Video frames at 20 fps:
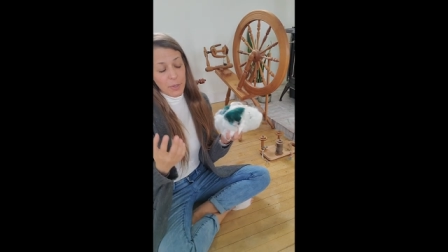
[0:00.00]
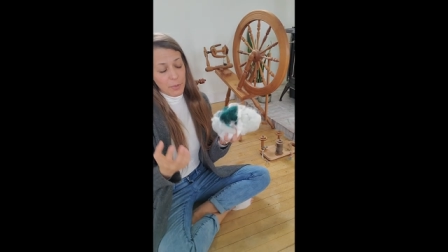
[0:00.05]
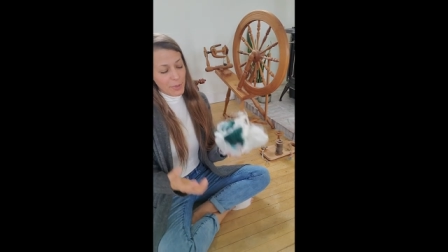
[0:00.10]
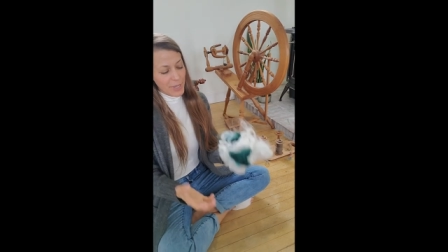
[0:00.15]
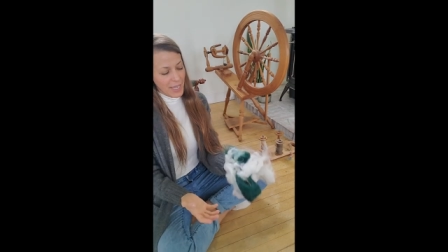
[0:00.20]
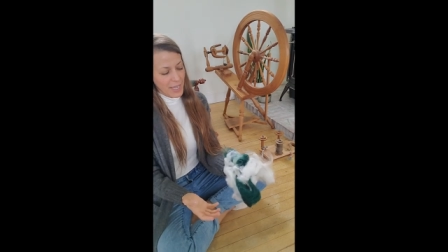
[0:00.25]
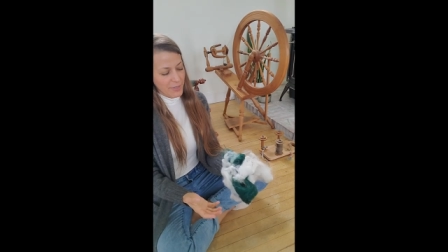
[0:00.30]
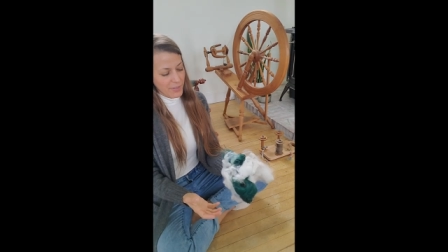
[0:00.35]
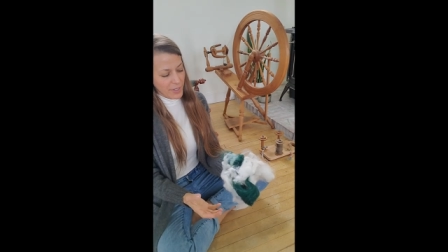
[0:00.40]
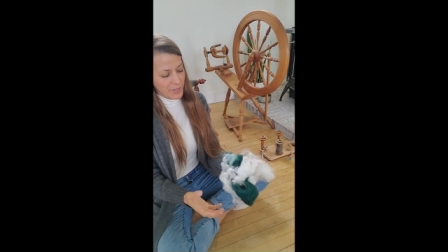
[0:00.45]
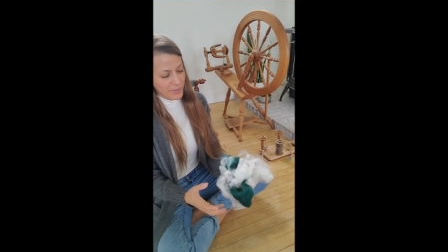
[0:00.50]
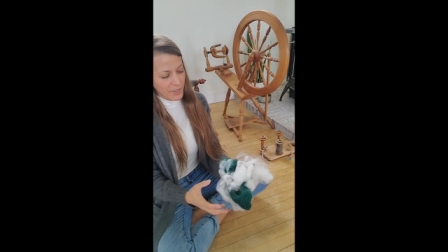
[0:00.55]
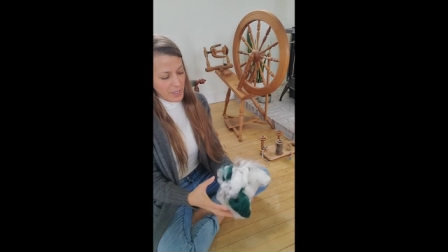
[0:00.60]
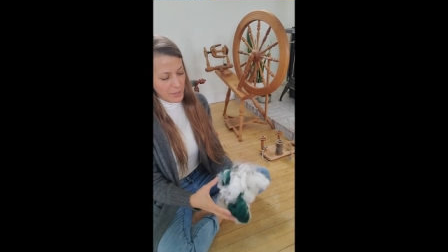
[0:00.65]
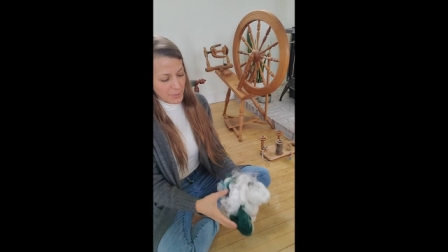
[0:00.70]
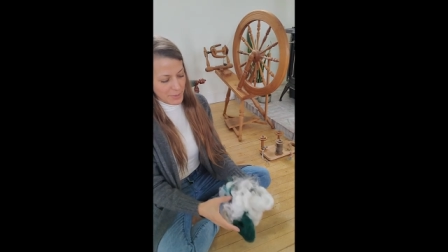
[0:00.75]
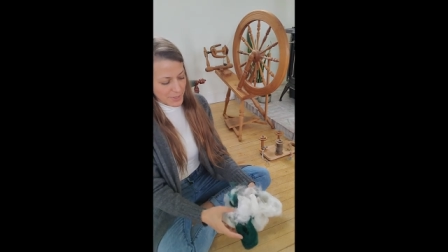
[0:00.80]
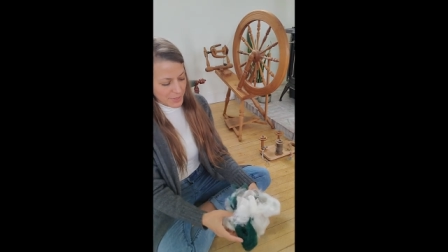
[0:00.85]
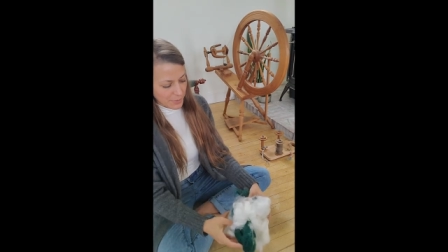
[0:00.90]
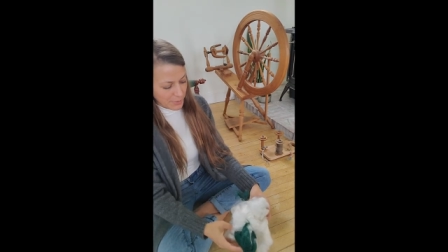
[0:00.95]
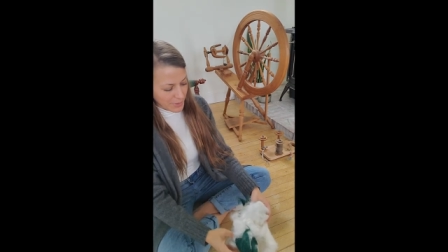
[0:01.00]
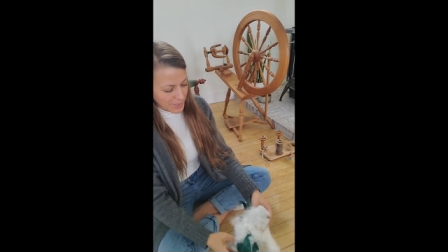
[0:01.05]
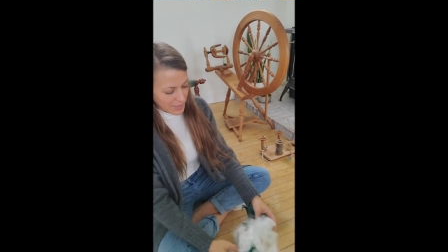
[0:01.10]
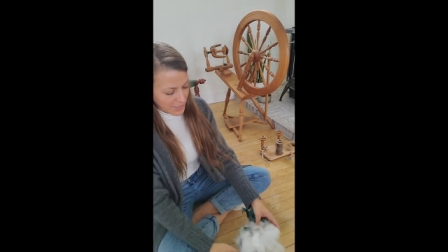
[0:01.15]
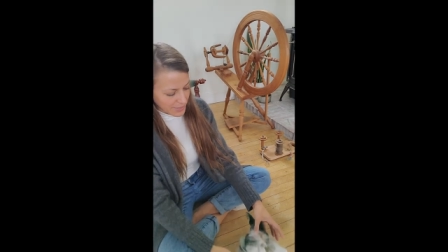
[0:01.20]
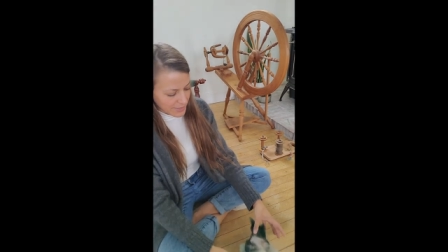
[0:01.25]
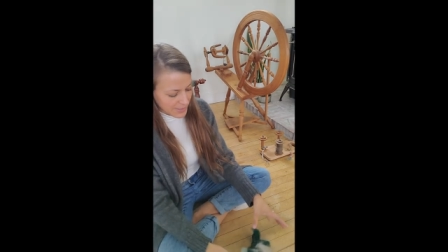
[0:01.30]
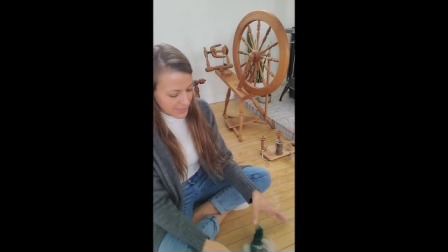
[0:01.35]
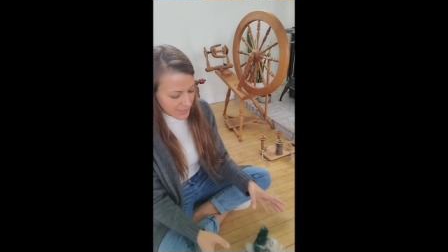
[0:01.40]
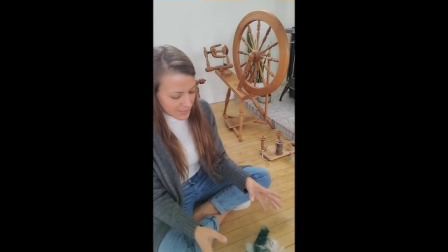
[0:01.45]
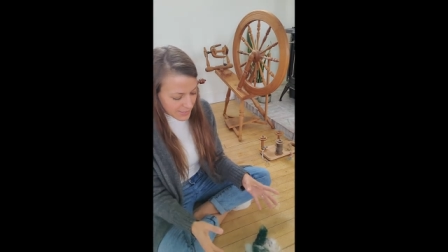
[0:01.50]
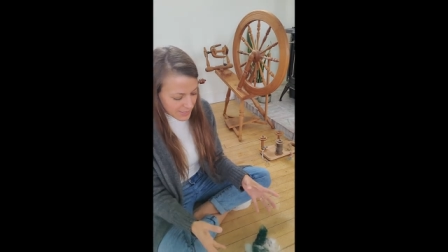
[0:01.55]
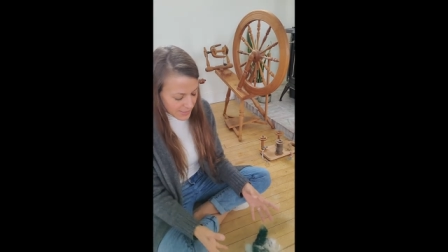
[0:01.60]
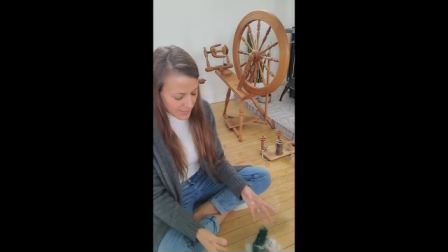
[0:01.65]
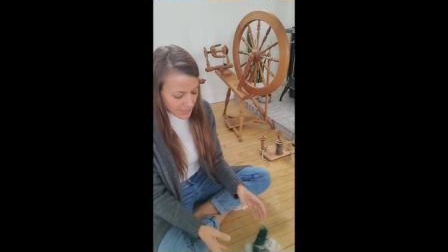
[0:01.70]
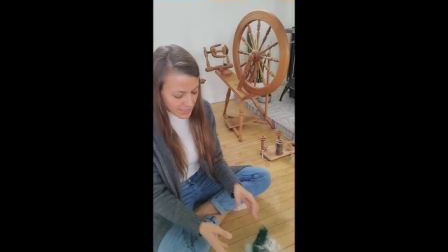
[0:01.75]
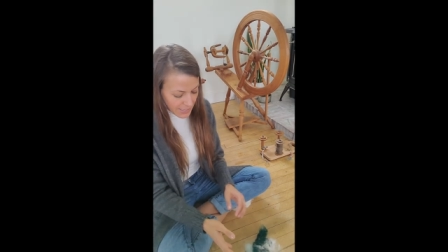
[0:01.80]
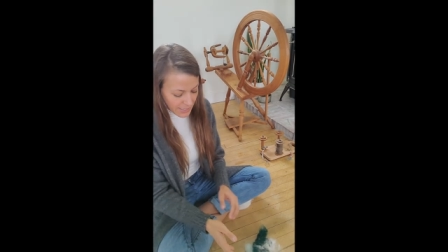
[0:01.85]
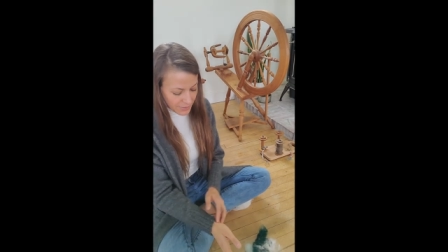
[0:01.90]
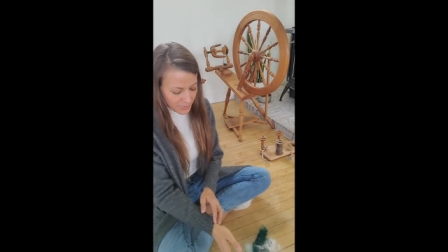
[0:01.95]
we have our fibers with us. This is
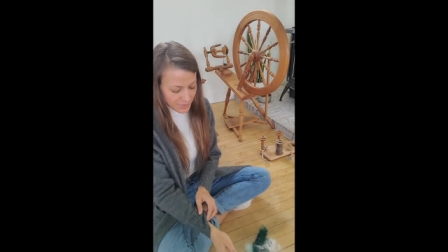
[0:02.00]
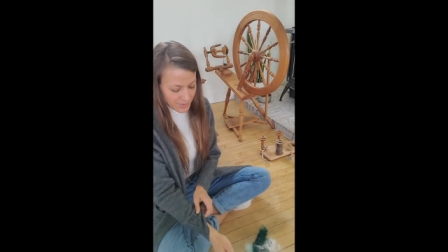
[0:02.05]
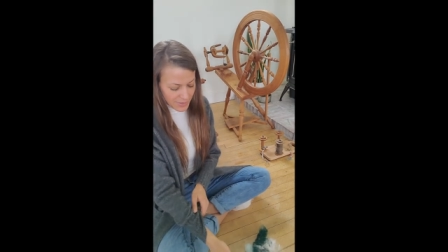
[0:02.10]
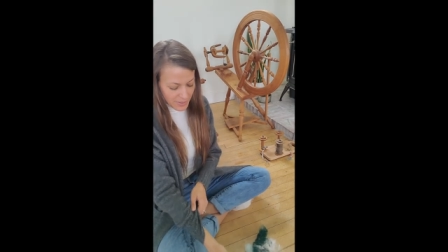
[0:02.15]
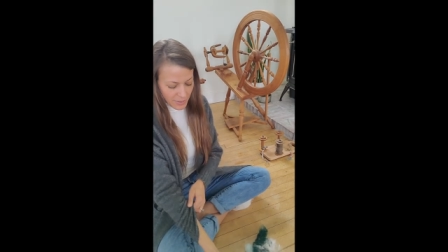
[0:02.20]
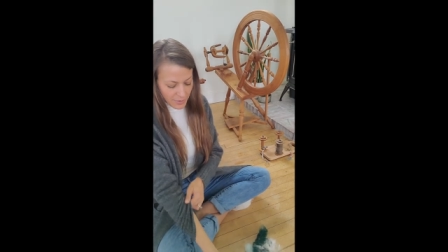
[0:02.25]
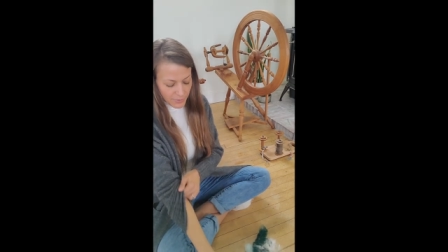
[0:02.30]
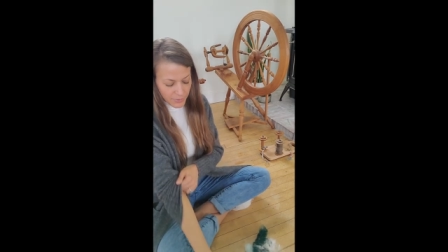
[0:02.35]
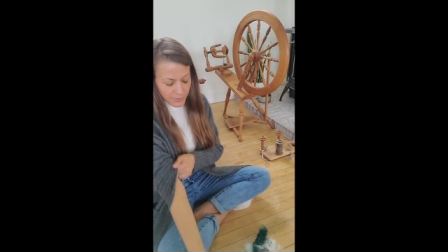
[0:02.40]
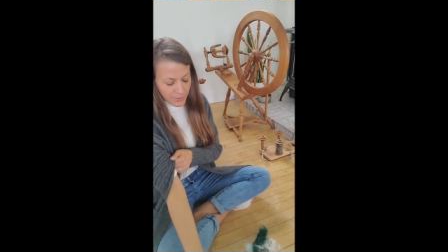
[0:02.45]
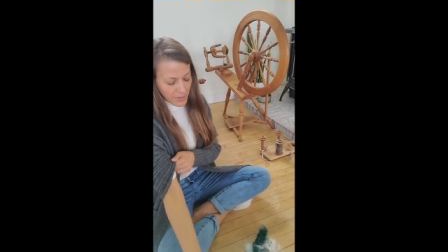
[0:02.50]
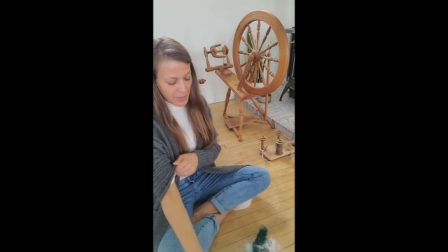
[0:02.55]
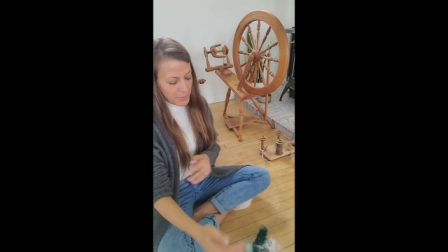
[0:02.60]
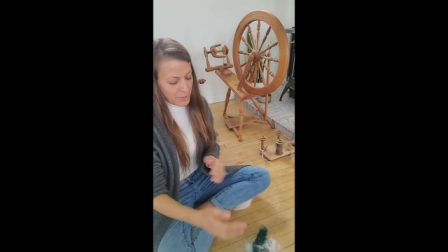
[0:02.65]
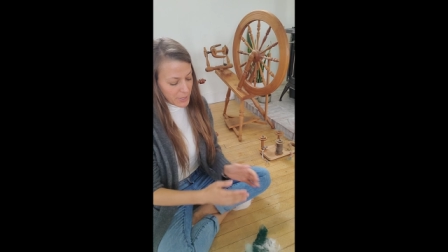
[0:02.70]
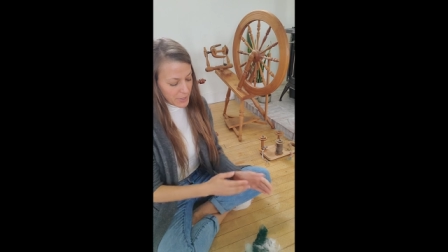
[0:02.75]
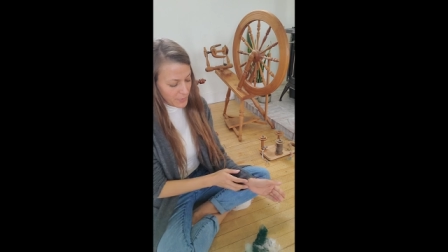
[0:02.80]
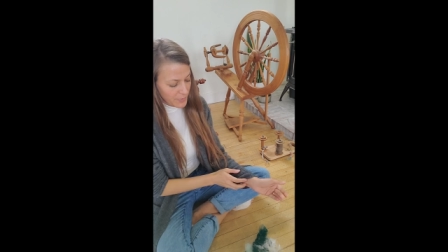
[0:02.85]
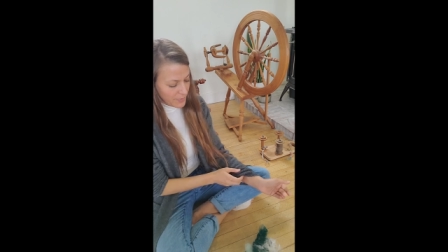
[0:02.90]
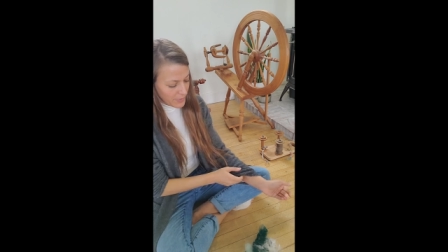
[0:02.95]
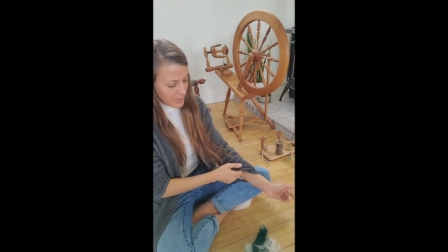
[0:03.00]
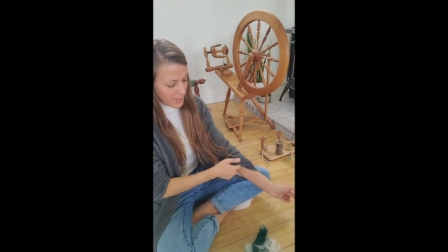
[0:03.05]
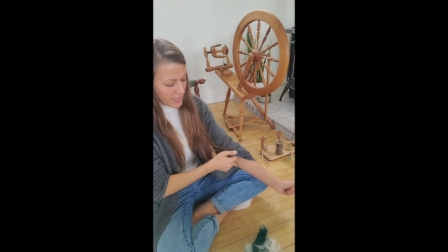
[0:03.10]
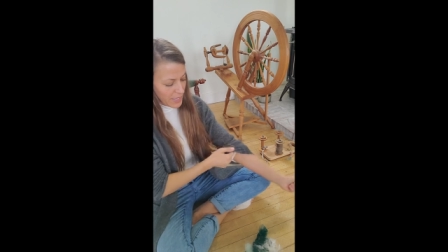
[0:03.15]
an ounce of fiber.